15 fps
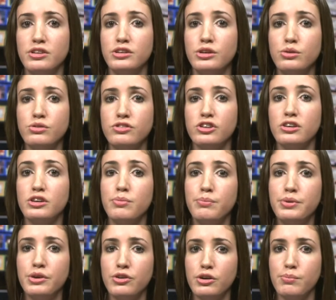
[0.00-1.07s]
and used a
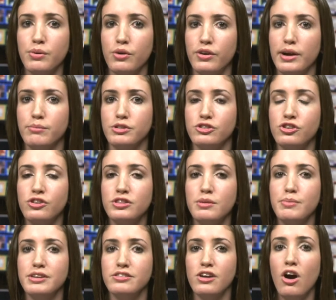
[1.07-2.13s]
computer program to turn
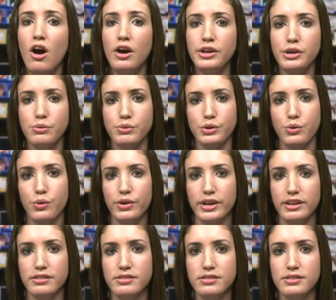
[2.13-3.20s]
them into audio
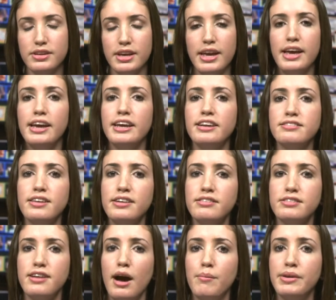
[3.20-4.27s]
recordings. He said
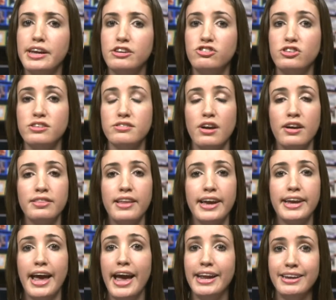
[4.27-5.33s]
his nomination is
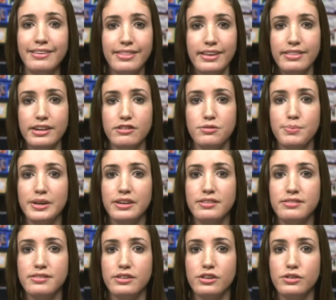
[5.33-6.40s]
unlike anything that has been
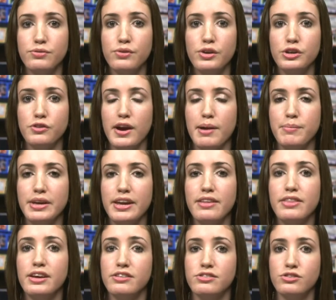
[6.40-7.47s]
considered for a Grammy
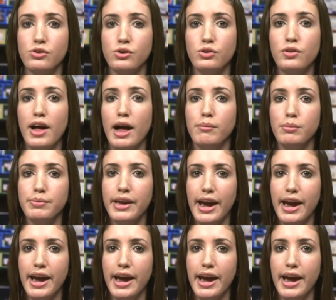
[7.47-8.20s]
in the historical album